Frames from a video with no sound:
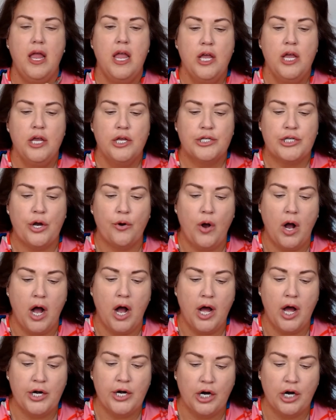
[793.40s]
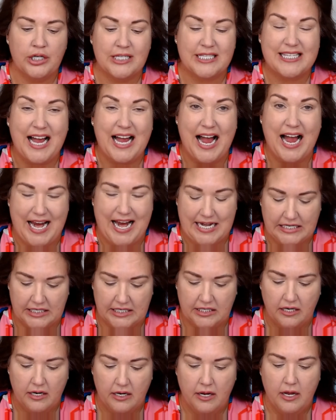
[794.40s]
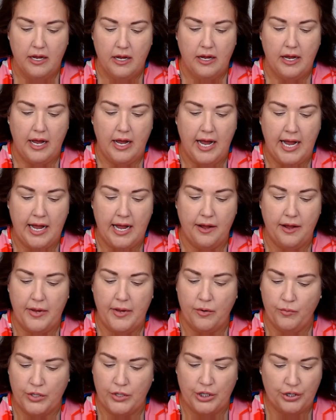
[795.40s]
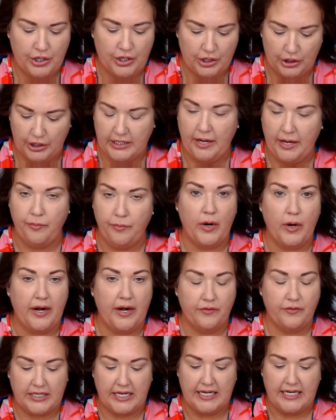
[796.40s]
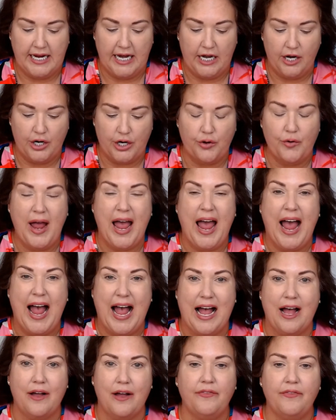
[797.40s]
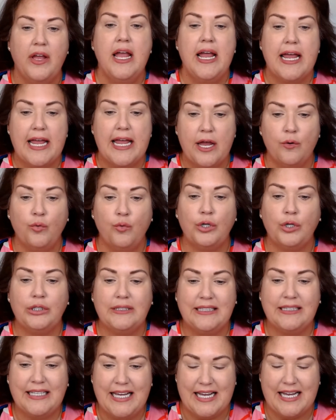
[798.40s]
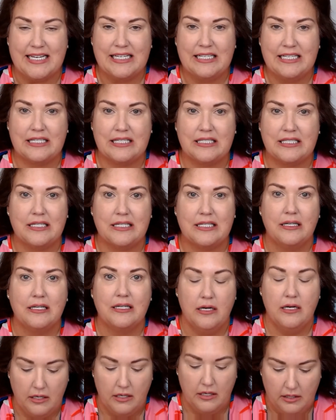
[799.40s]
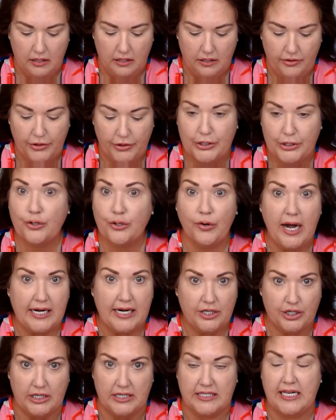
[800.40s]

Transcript: So on our site, and when you can look up whatever skincare you have, it will list the directions.